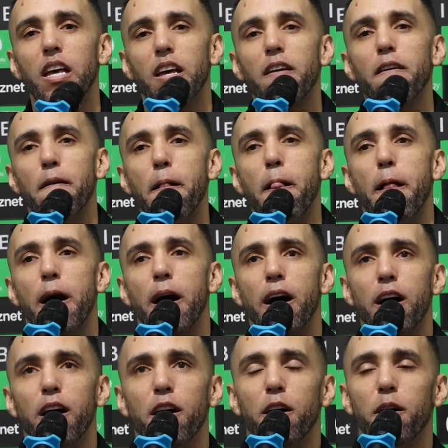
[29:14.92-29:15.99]

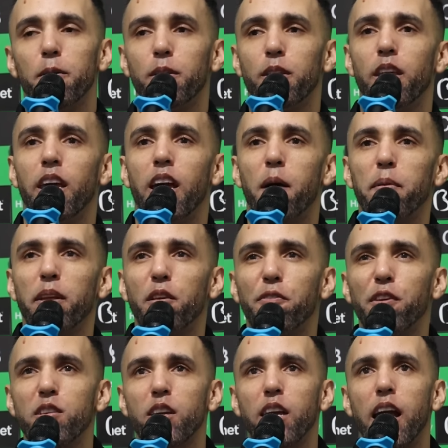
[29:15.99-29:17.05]
The
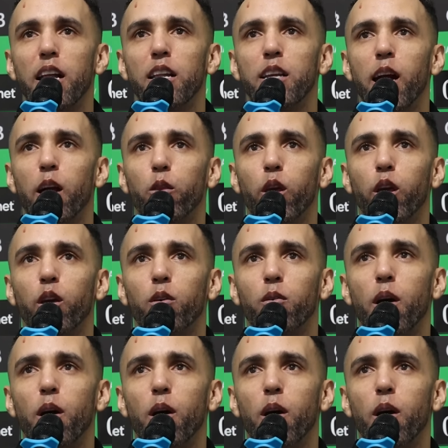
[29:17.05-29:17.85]
physicality, I think,